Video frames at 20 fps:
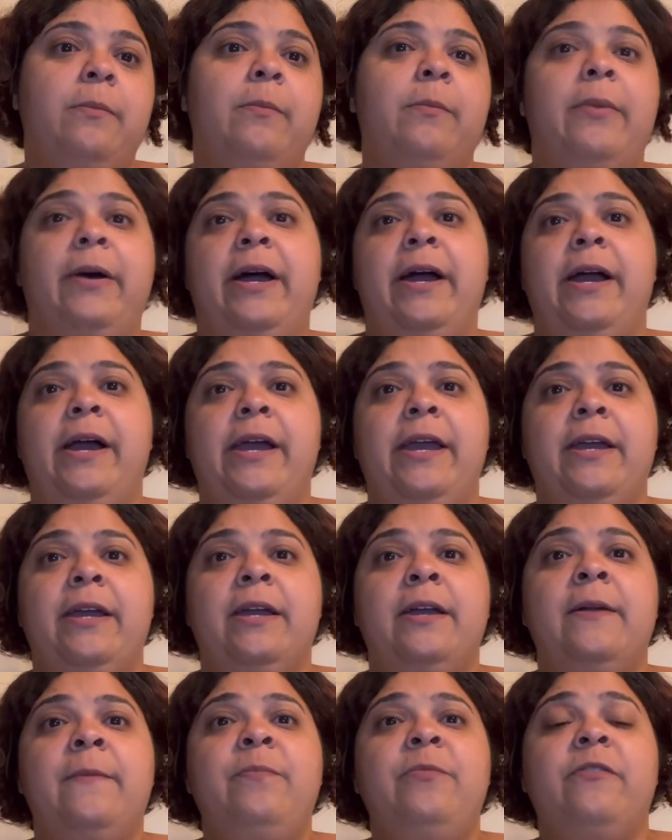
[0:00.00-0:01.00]
by
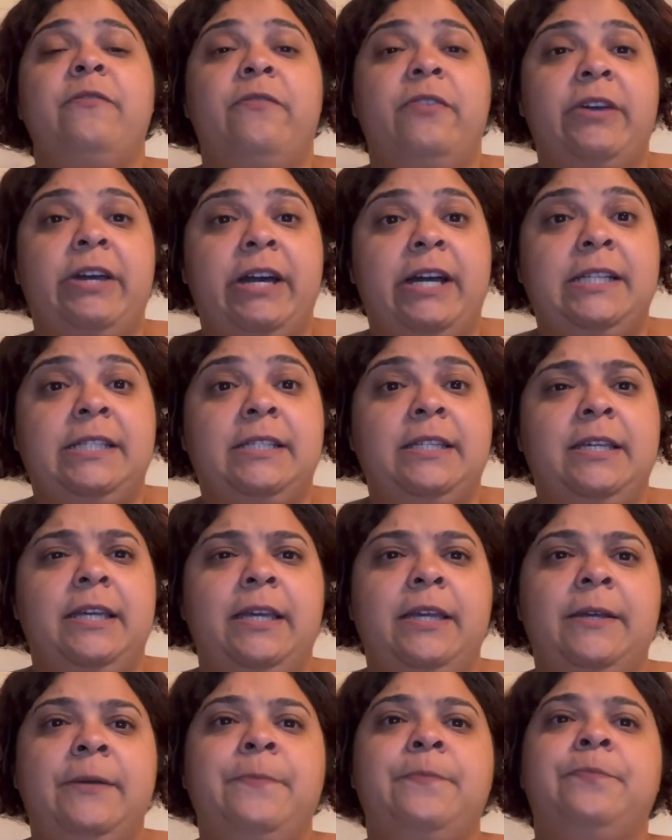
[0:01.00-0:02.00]
Vygotsky.
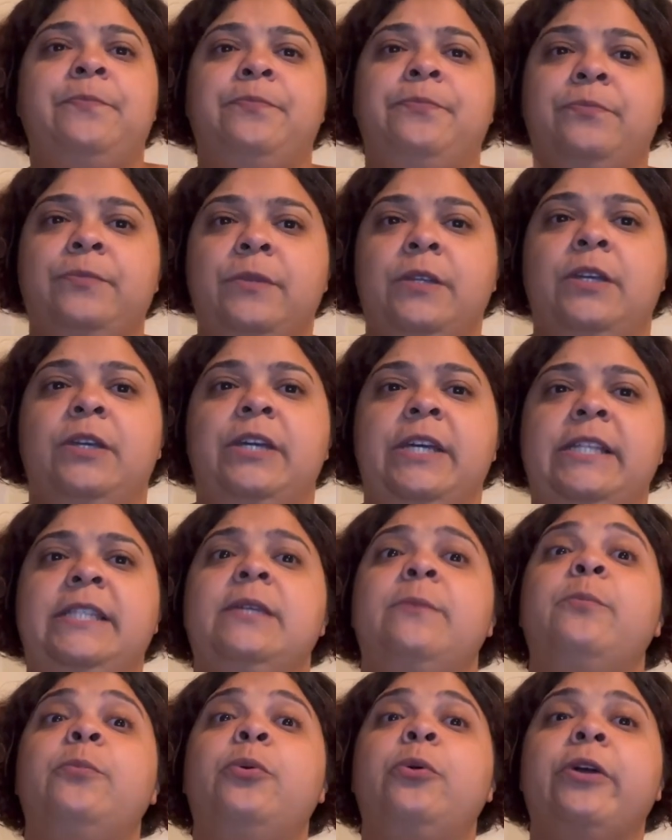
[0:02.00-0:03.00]
It's
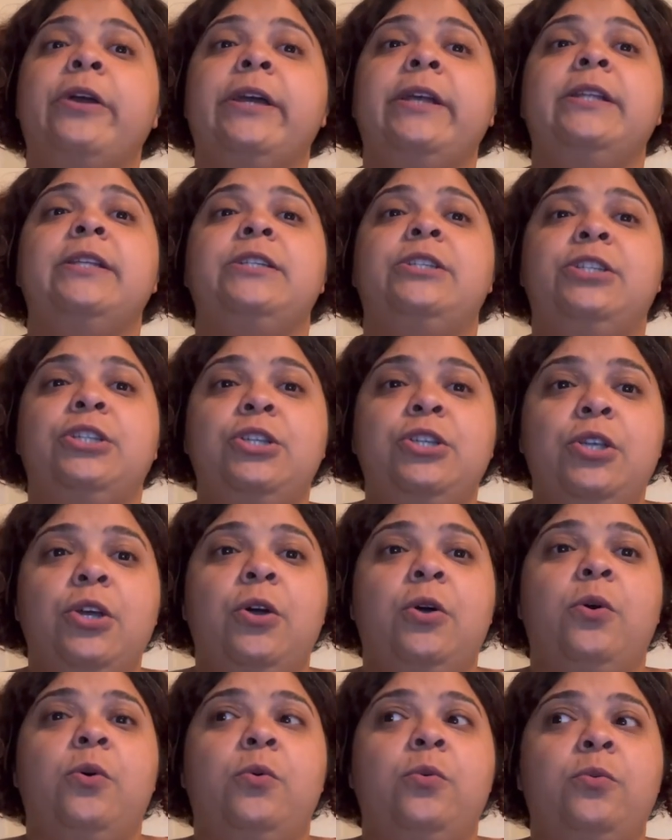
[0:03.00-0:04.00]
important to
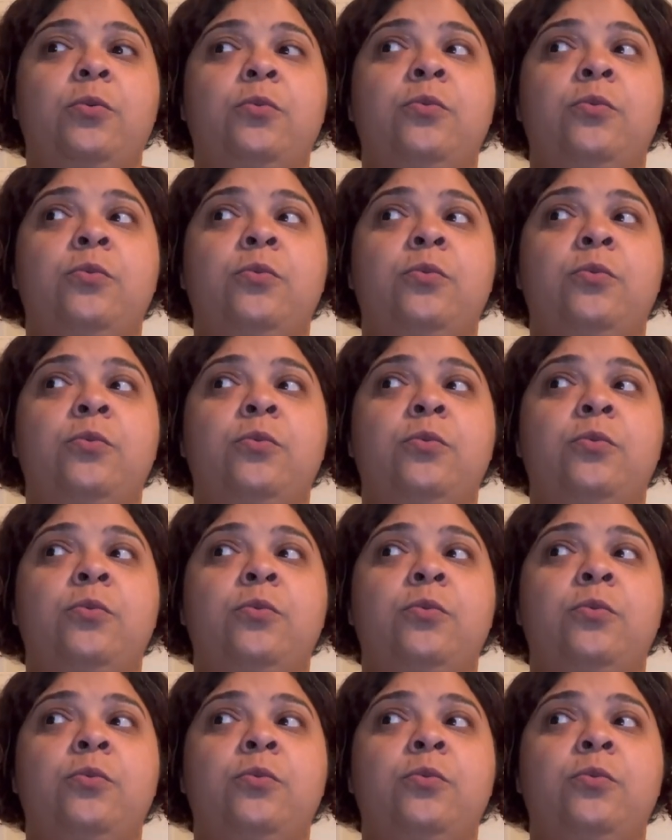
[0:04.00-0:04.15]
know